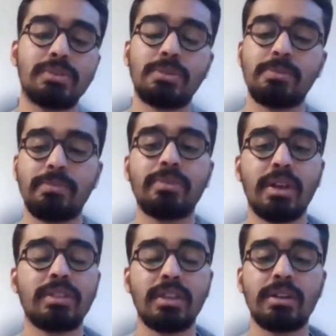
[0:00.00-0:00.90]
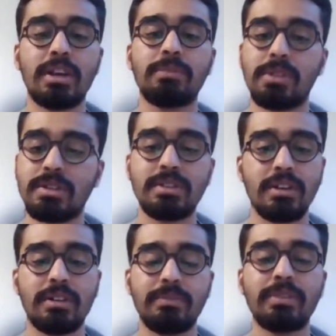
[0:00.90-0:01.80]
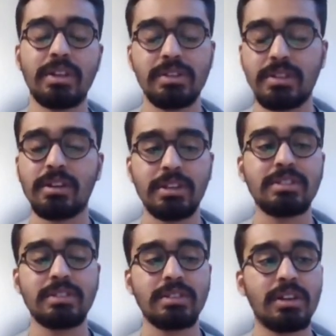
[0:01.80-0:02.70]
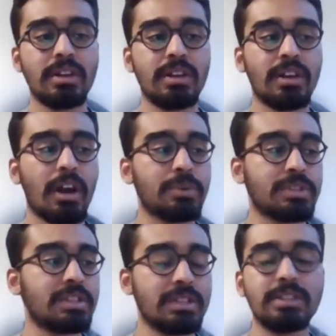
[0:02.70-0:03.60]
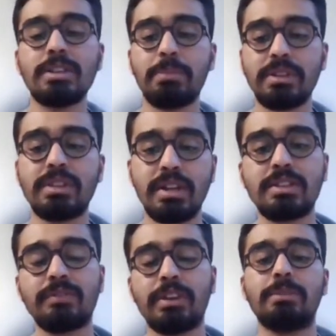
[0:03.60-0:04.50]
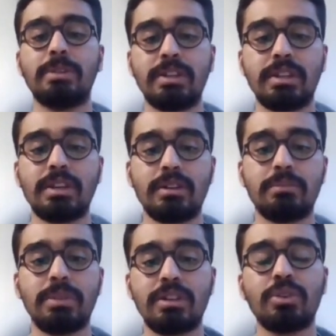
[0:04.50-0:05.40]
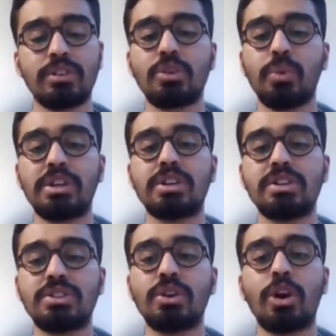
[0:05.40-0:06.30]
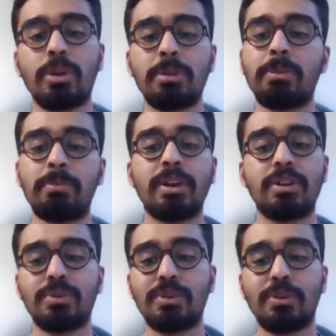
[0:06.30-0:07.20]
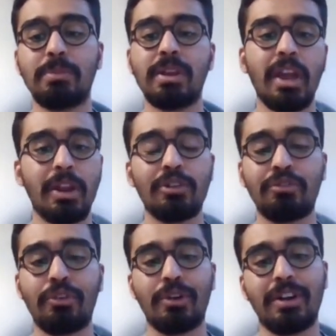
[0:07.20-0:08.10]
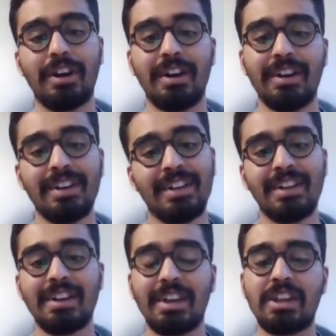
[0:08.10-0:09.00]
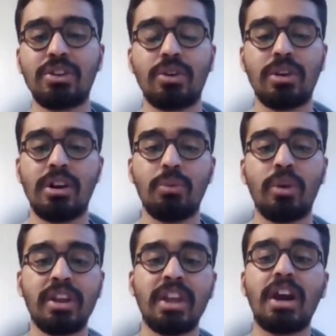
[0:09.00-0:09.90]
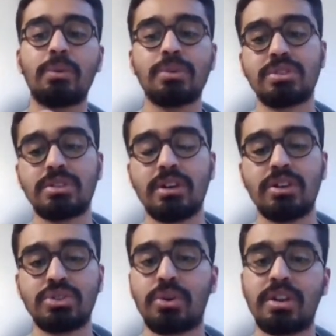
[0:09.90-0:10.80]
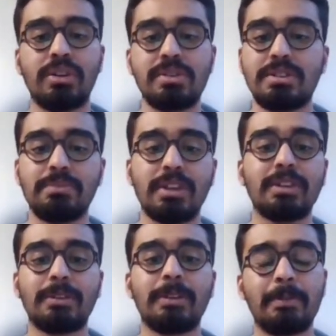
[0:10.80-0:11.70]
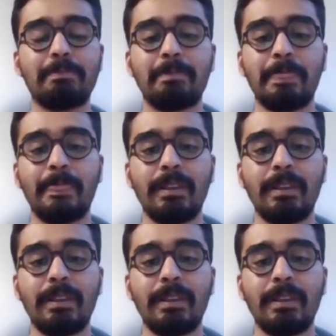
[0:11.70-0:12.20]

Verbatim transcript: So at that time, there's there's it's I will not say it's easy, but there is availability. Right. But during the winters, you got to be prepared to you know be laid off or uh, right. get your uh, working hours uh, shortened or something. Right, yeah. right.